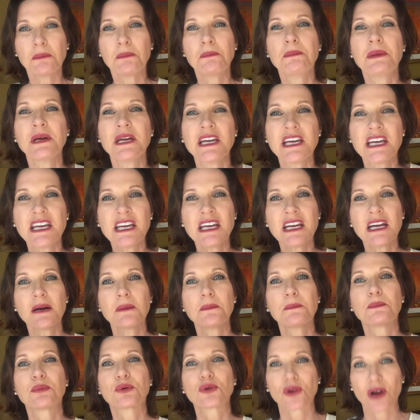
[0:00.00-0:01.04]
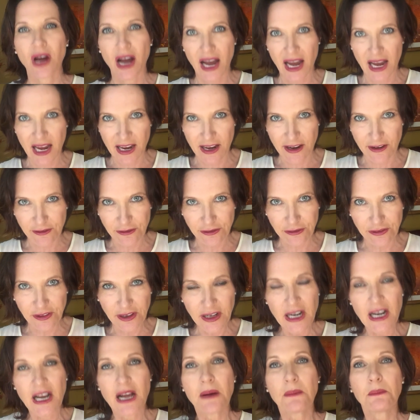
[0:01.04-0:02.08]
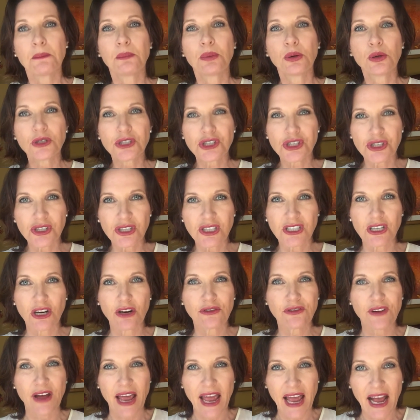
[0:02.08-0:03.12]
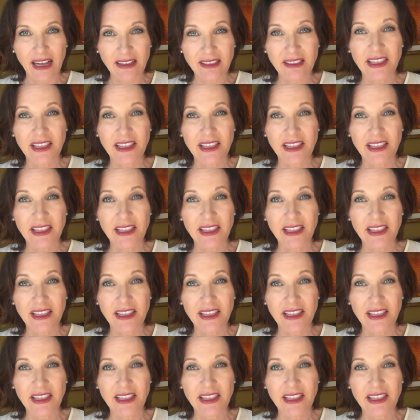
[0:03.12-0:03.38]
Be brave. Put yourself out